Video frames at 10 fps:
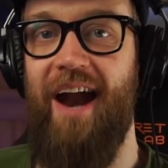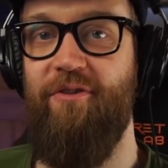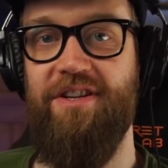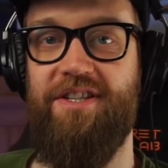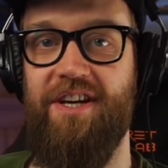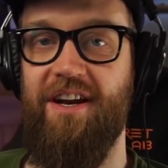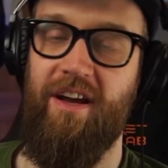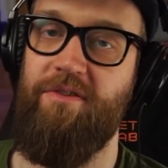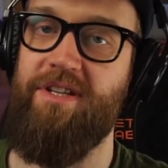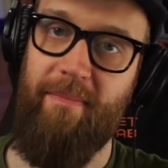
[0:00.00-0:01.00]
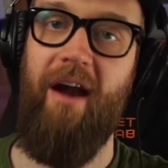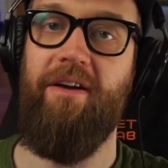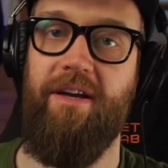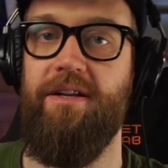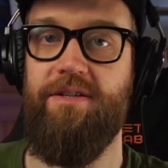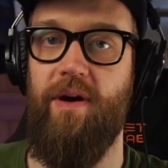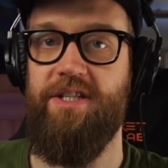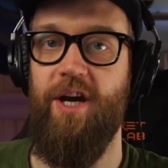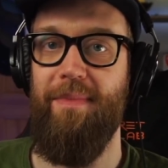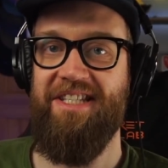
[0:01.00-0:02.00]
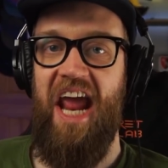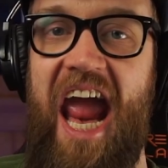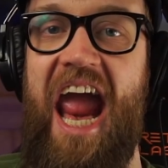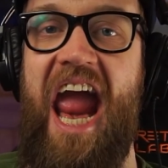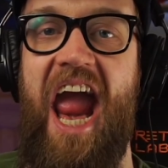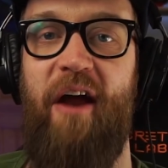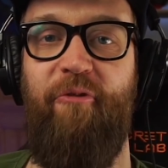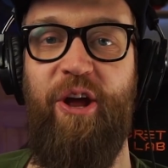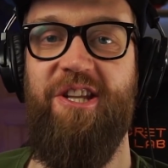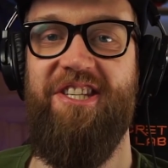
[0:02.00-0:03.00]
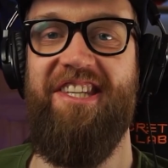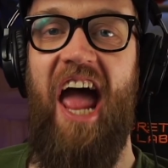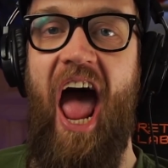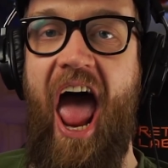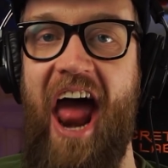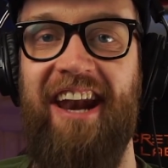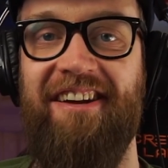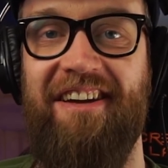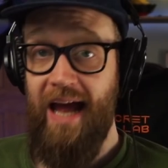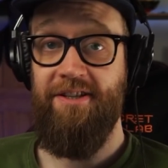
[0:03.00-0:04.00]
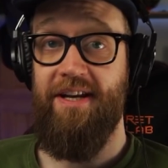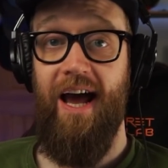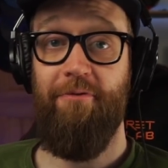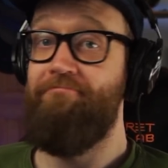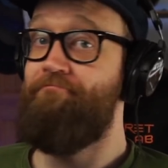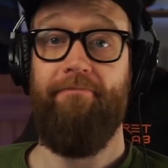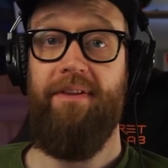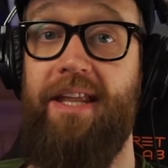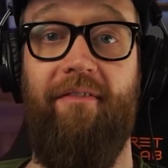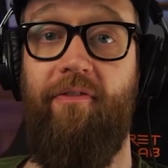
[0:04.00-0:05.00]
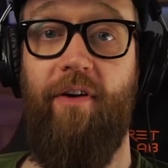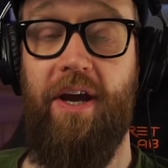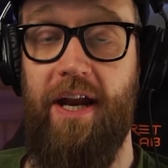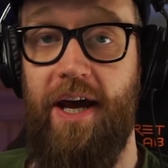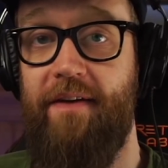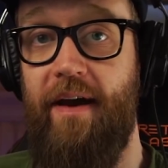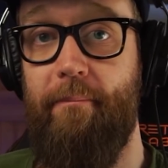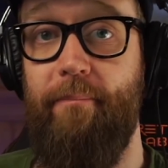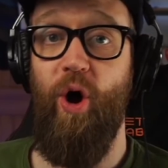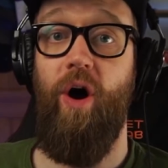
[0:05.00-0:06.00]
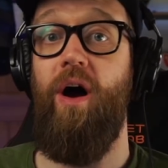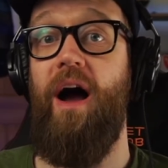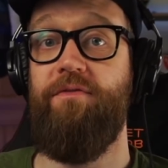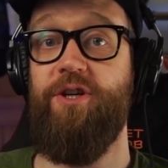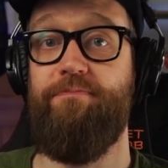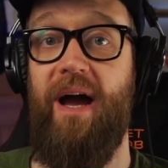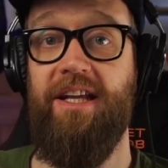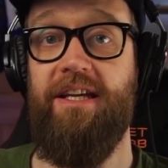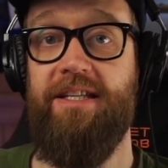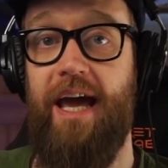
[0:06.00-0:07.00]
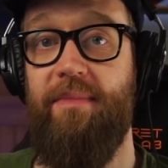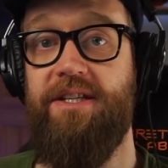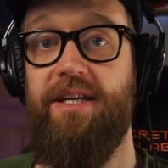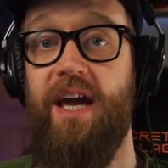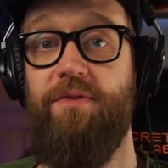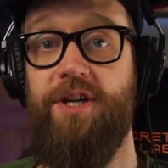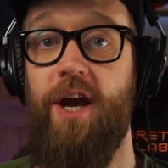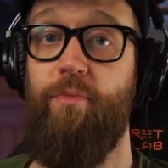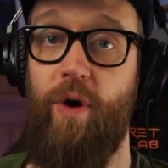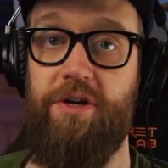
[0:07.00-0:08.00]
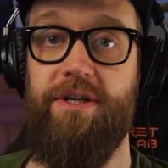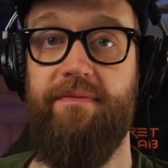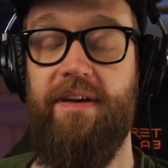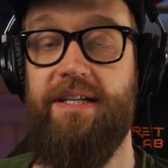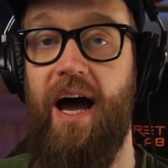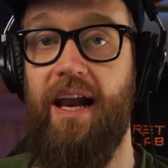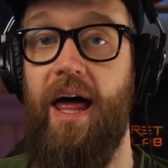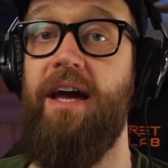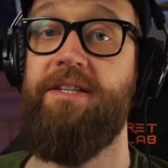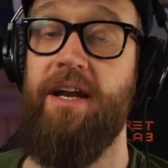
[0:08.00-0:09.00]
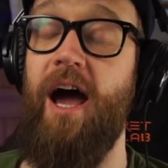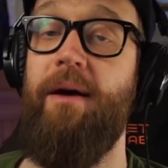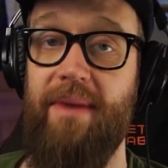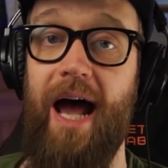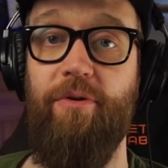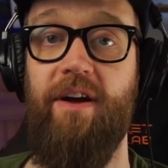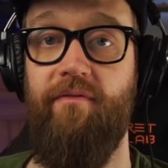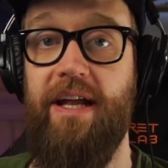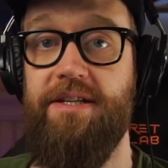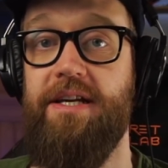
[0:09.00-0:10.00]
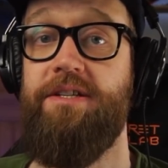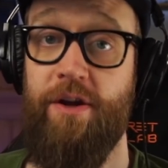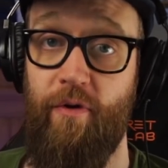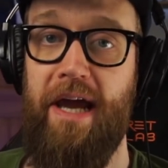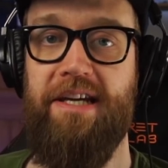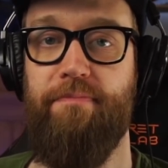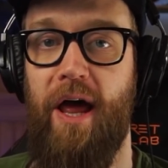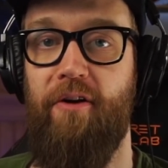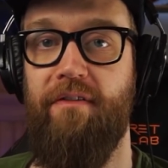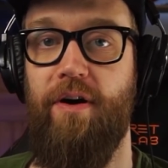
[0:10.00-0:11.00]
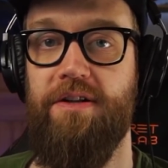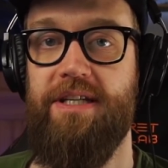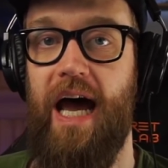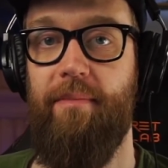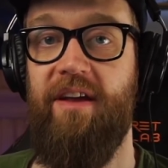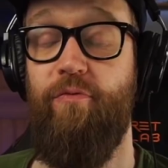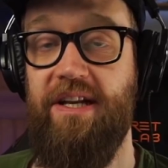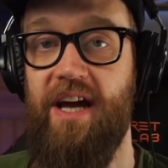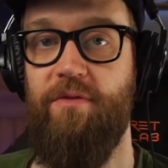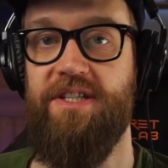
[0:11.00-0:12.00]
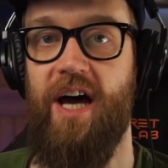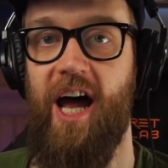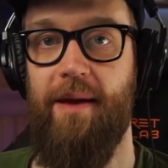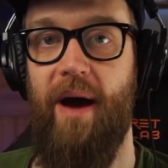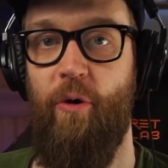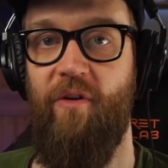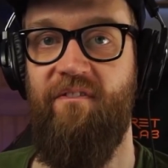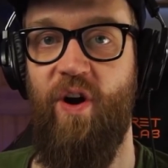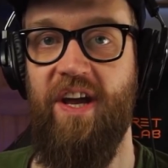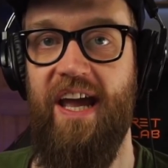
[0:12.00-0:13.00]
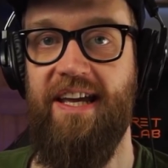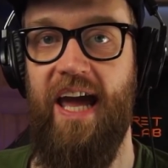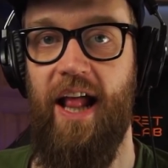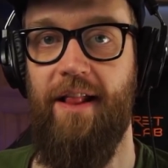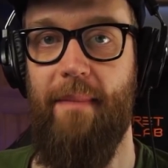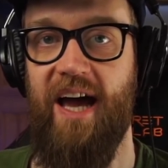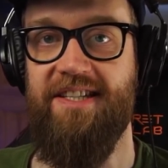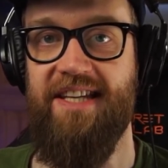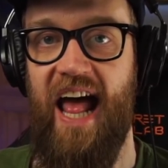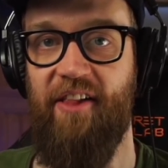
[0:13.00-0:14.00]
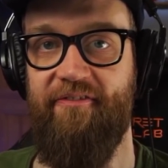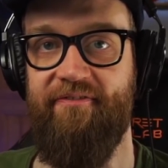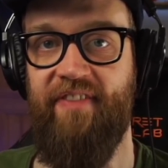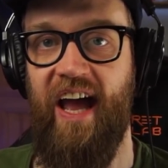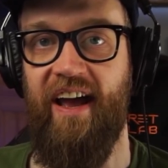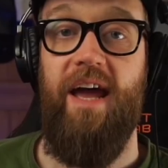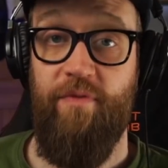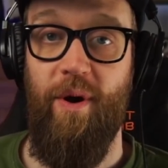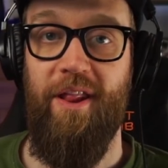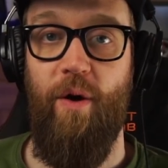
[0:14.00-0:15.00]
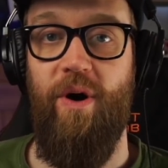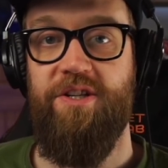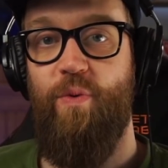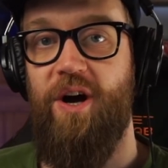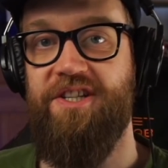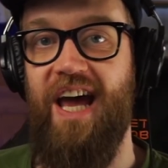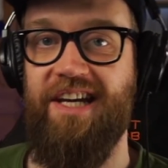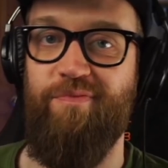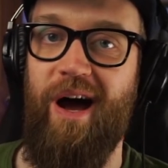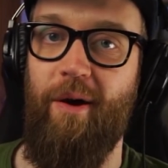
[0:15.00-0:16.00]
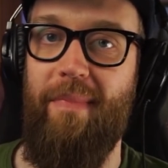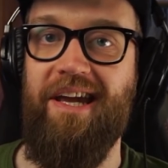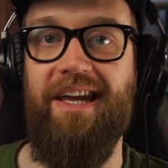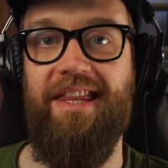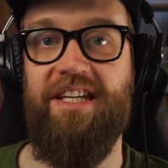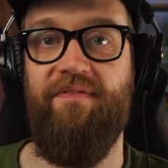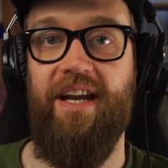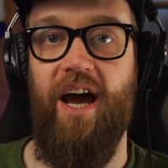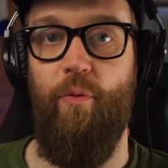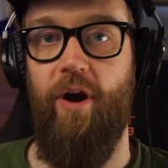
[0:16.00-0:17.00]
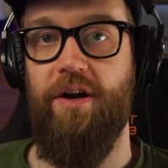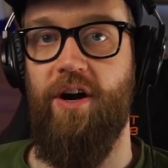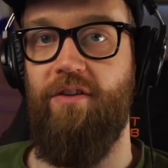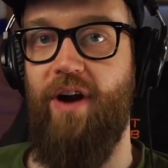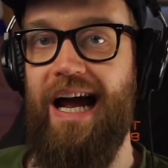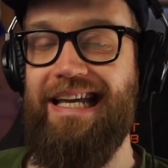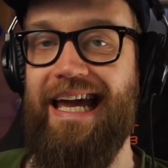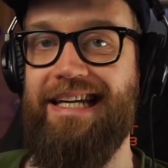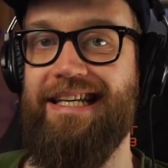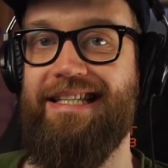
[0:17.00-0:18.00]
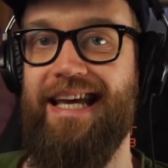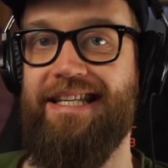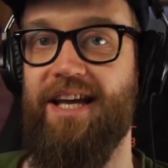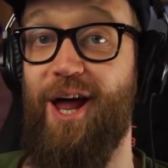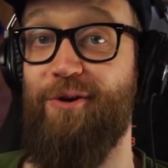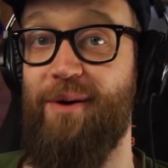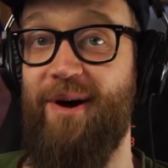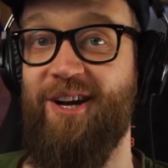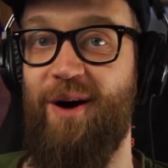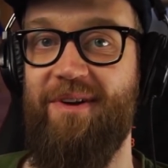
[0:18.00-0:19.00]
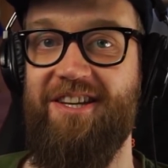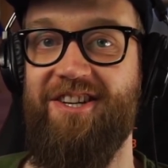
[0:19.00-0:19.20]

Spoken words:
Aronson, who's American, so I assume it's Aronson. And you know, never fucking heard of him. But I've just banged his name into YouTube, watched some of his highlights, and I am now convinced he's the greatest player of all time, and if we don't sign him, I will fucking kill myself. If you want to know what to watch next, why not make it this video where I call Ryan Giggs a titterload on my comedy